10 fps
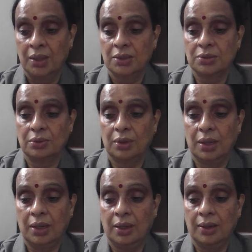So
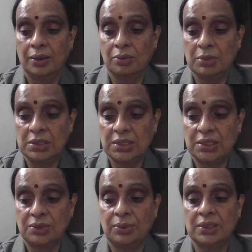an
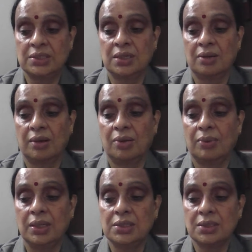argumentative essay
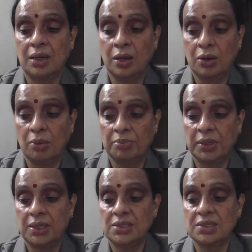requires a
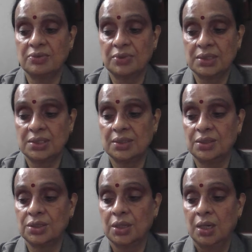comprehensive
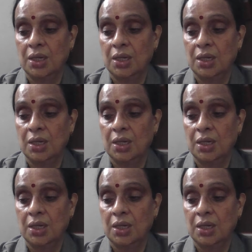research